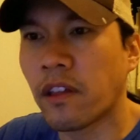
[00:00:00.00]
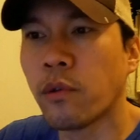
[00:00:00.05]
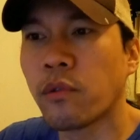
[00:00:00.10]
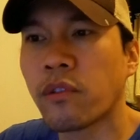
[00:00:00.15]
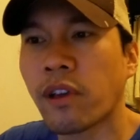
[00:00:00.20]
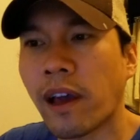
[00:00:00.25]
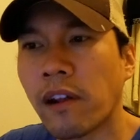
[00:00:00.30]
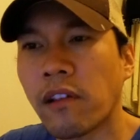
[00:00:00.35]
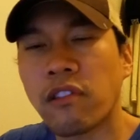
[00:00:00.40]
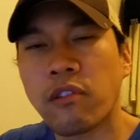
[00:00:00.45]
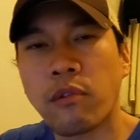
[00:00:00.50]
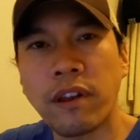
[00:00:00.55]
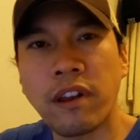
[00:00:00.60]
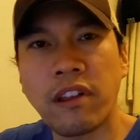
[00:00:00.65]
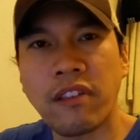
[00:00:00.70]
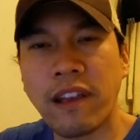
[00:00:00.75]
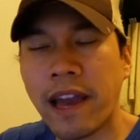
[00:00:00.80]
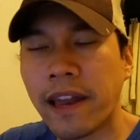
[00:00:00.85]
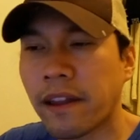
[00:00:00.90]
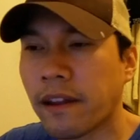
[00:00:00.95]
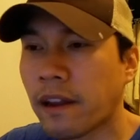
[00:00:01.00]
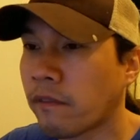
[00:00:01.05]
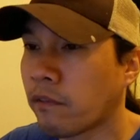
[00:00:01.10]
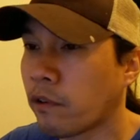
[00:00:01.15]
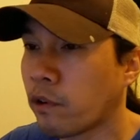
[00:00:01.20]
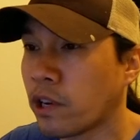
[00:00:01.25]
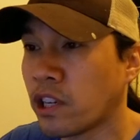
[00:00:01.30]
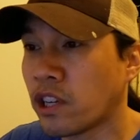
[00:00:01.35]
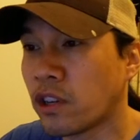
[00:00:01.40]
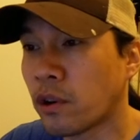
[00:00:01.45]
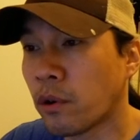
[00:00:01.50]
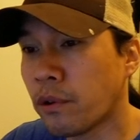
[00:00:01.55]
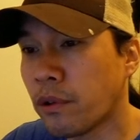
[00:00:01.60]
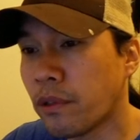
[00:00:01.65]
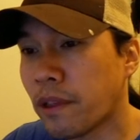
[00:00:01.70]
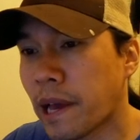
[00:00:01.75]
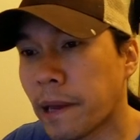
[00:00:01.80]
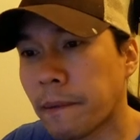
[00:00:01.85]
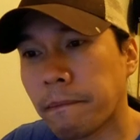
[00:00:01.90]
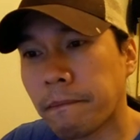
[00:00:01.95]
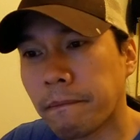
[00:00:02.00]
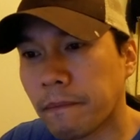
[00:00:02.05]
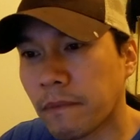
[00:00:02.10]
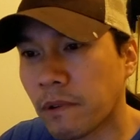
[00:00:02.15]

is the new title screen is added. I've already shown you that,